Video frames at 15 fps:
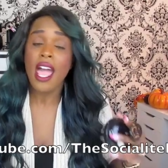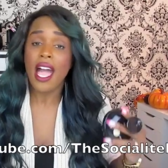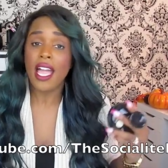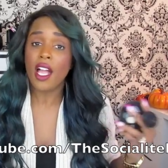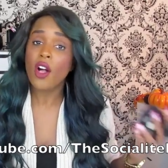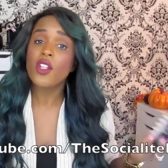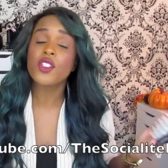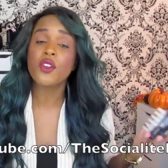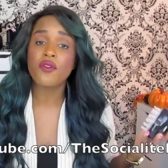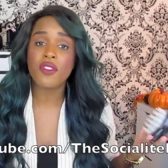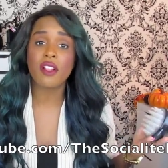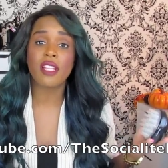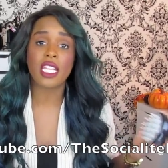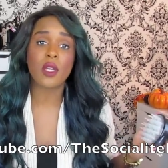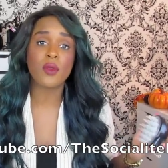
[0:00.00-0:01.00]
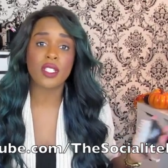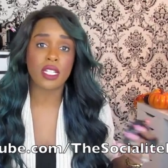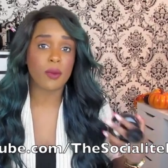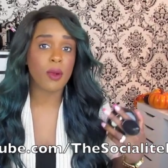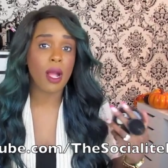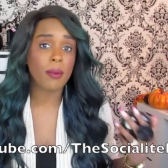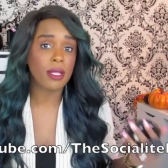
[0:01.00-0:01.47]
I also felt like it was gonna
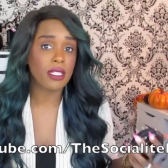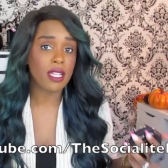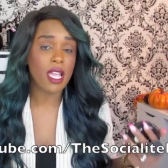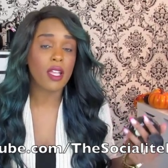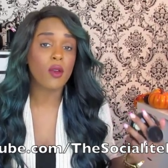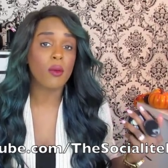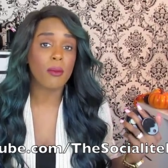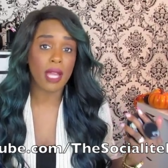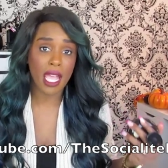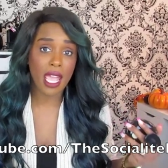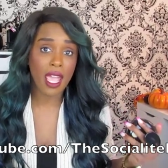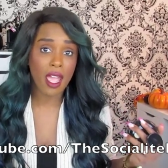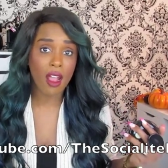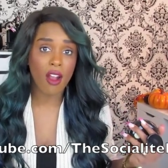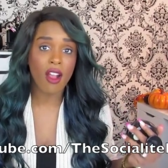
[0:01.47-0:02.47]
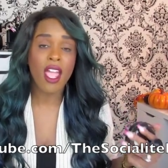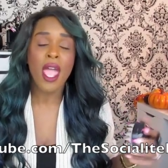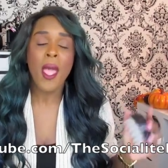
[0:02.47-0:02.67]
probably tangle my hair,